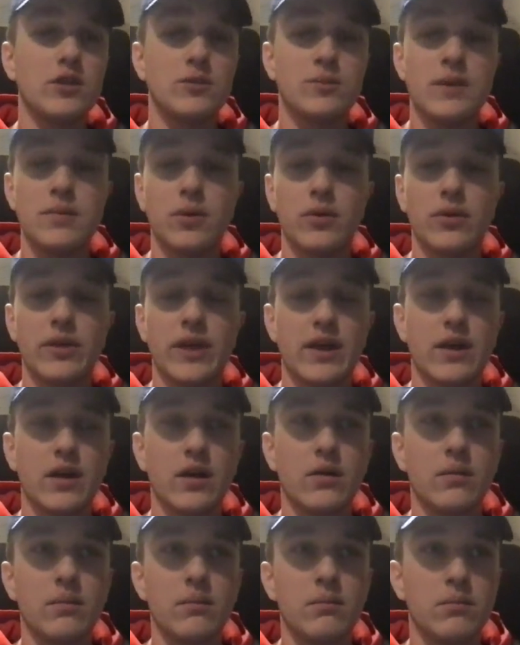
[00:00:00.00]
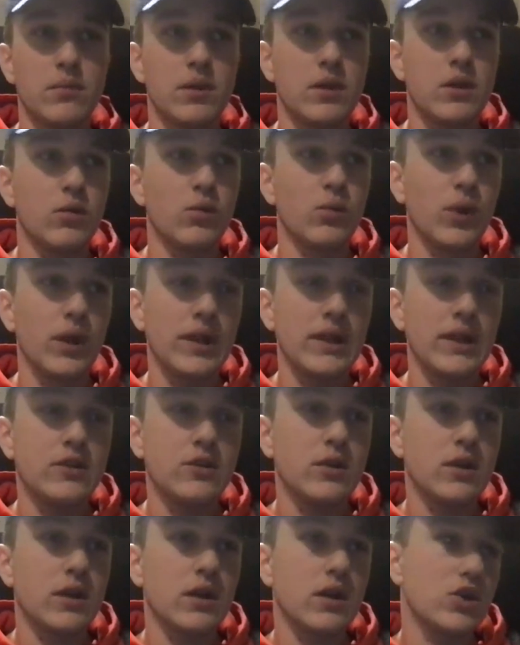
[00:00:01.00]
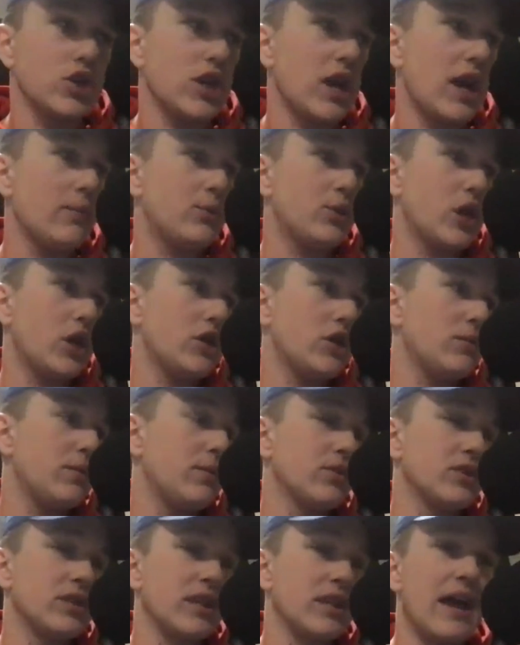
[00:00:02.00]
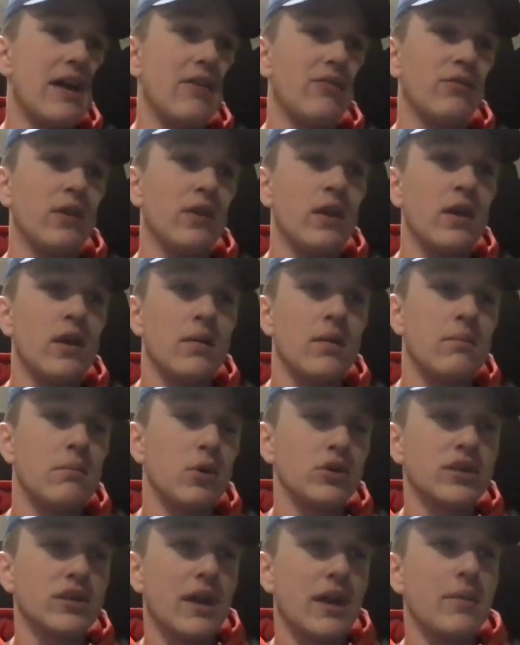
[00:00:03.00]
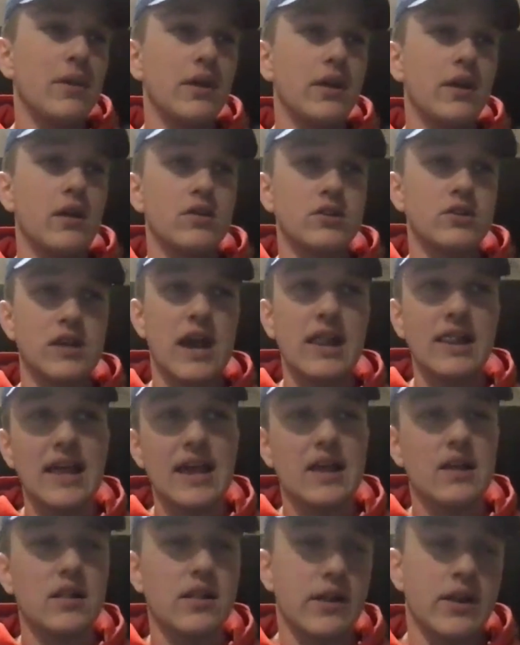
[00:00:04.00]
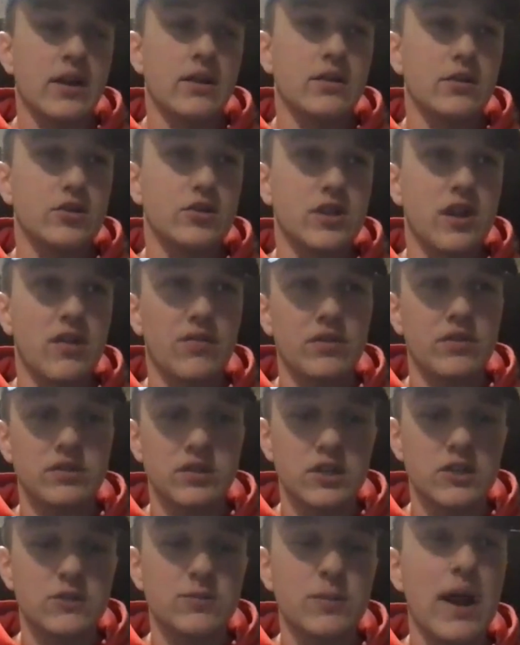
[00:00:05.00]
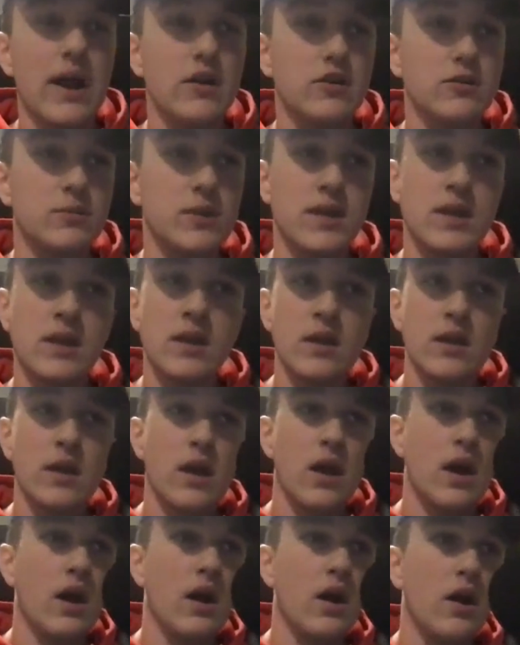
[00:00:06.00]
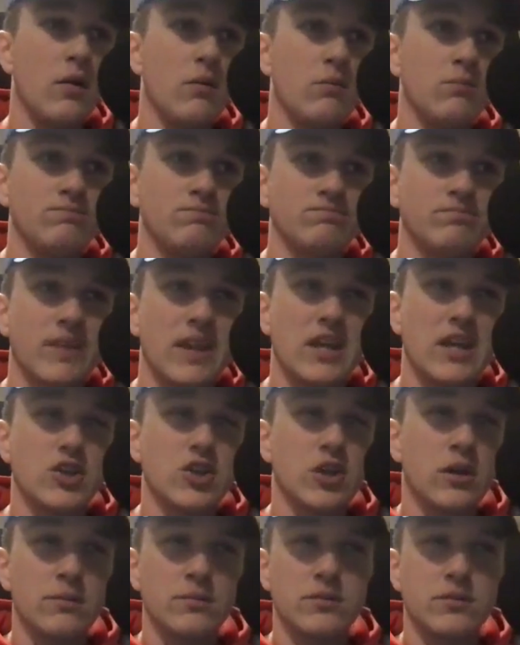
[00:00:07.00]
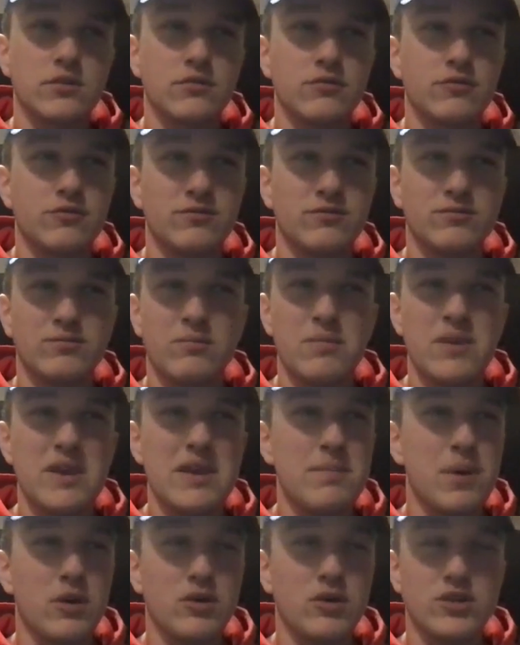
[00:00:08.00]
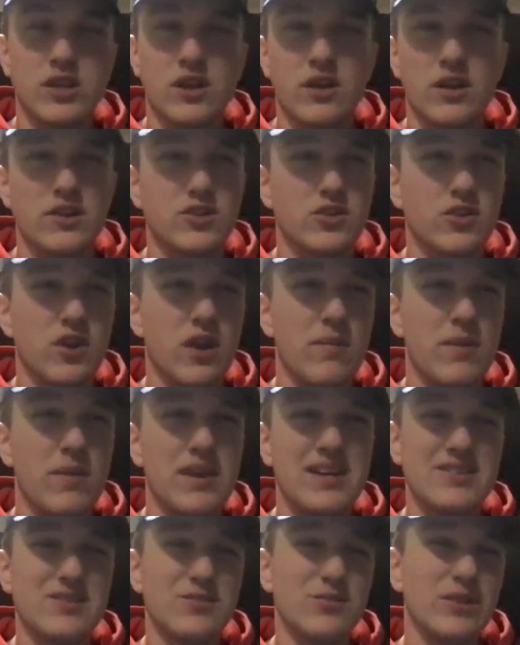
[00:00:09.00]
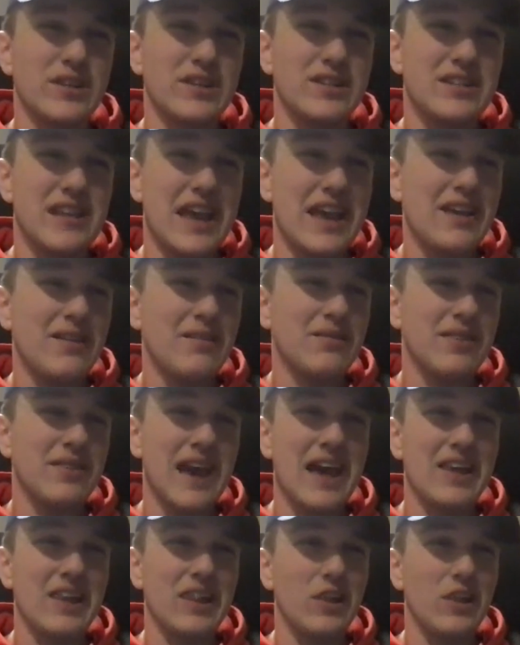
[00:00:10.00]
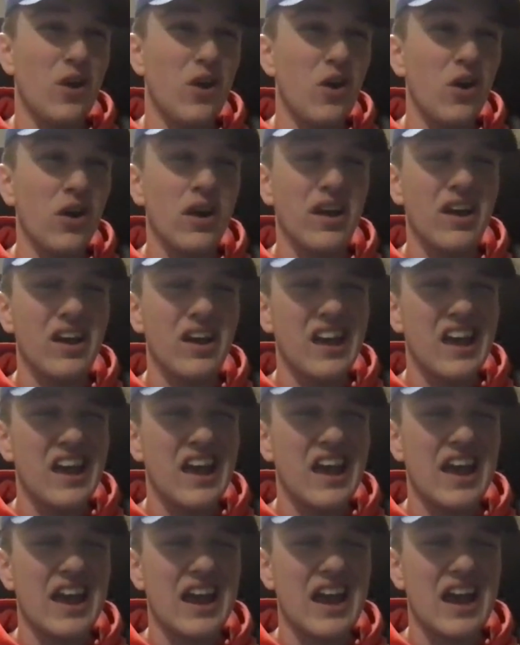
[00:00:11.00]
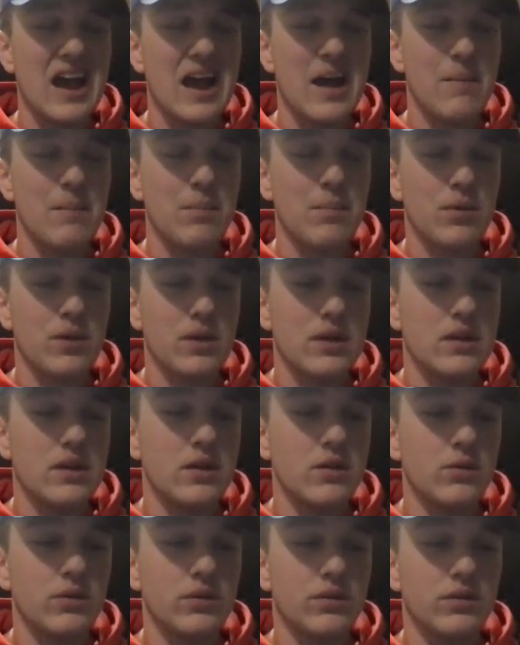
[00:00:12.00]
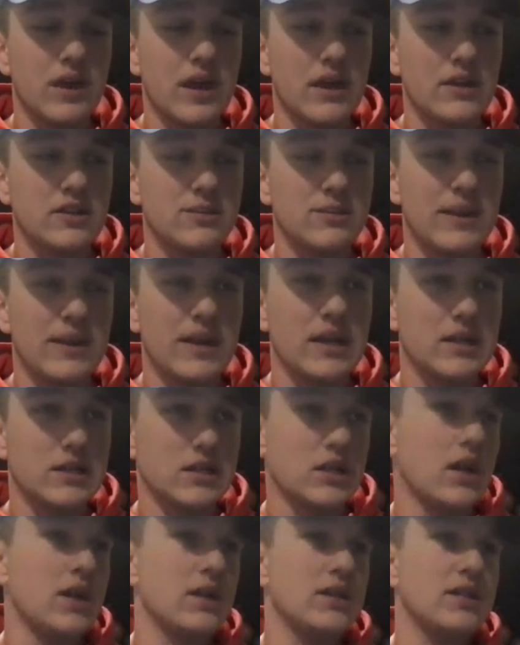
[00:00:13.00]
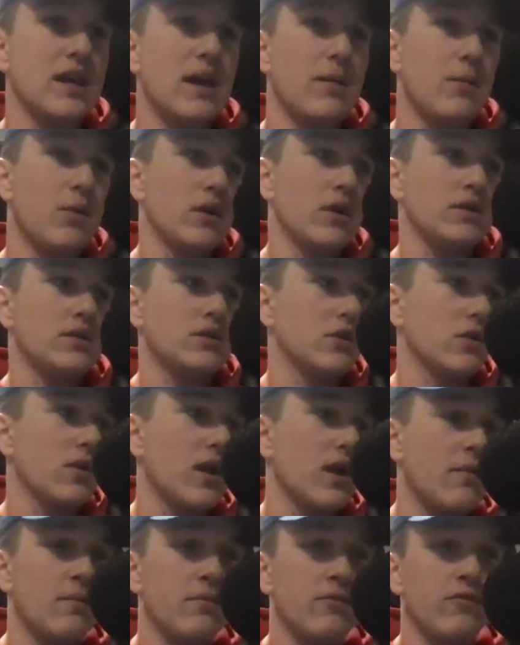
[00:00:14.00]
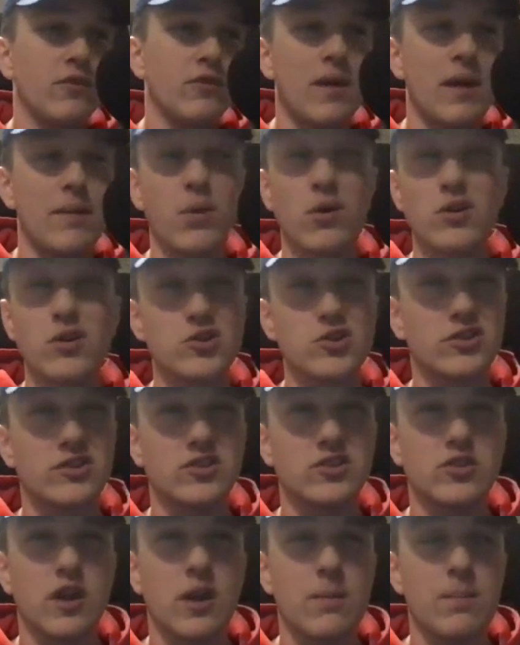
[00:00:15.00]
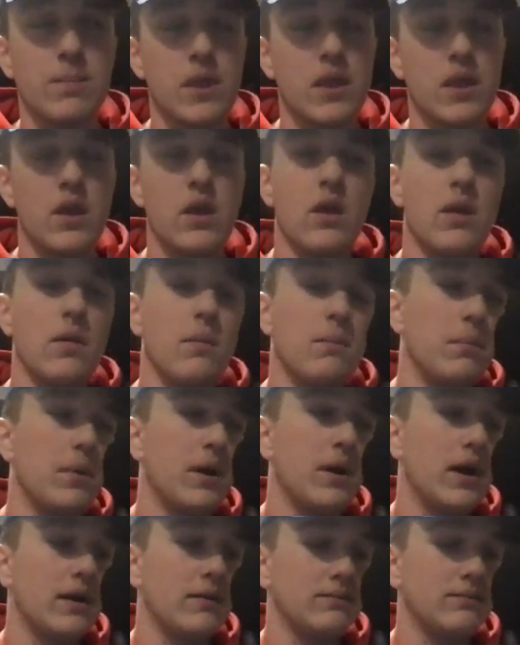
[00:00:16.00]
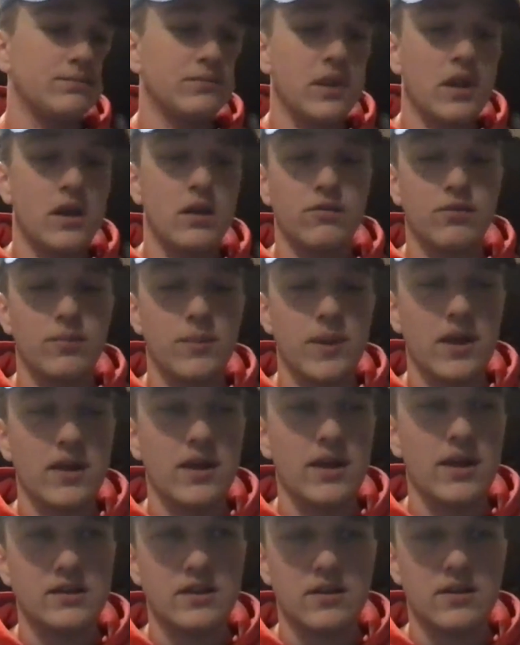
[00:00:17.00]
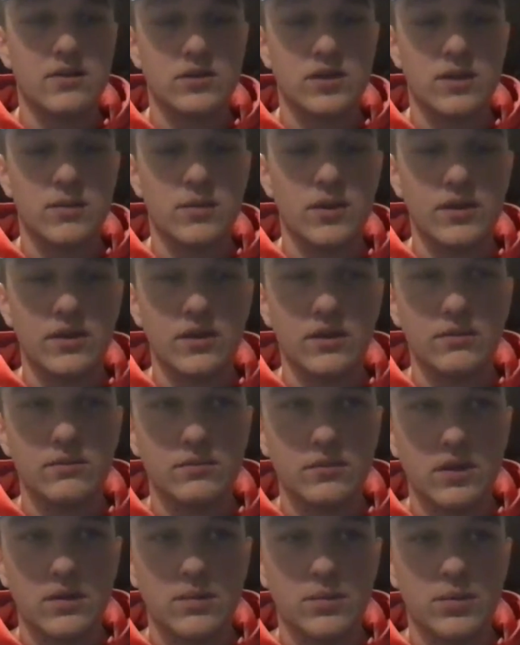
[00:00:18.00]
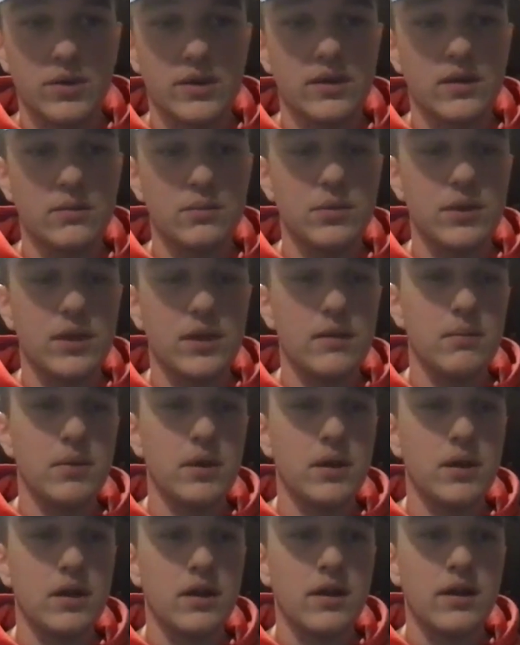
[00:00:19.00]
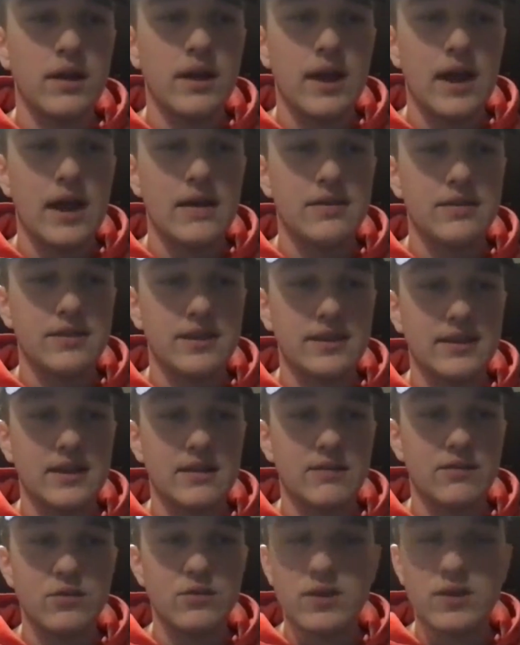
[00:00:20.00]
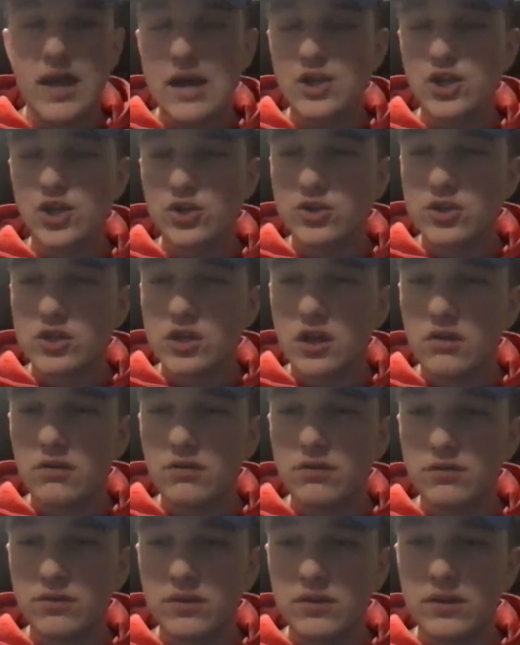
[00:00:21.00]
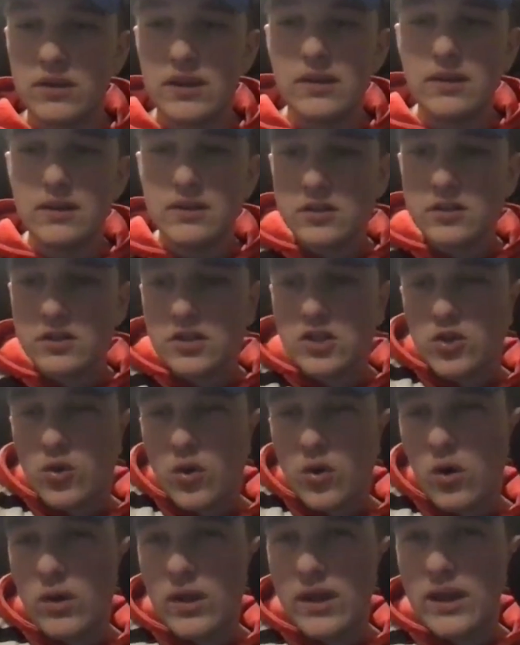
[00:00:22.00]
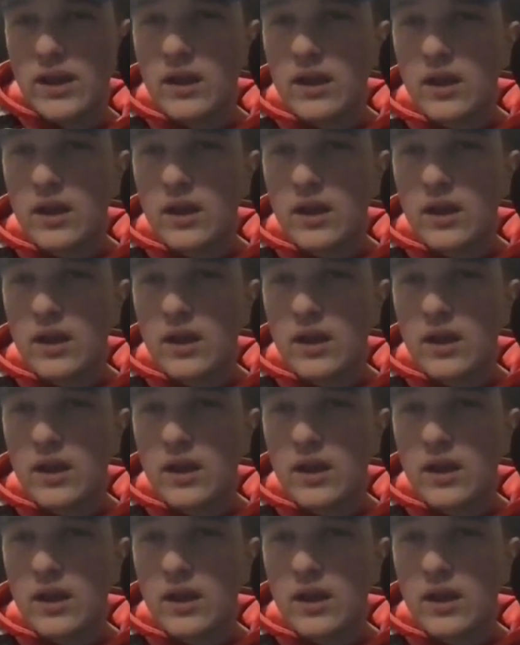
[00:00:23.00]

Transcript: people that are, really doing a good job changing people's life, multimillionaires, I like looking at their stuff because it inspires me. In terms of me posting on Instagram, it doesn't really take that long. And I'm pretty good with not spending a ton of time on Instagram for my personal Instagram. But, for my clients, obviously I'm on there a pretty good bit. But I think that if you catch yourself needlessly scrolling,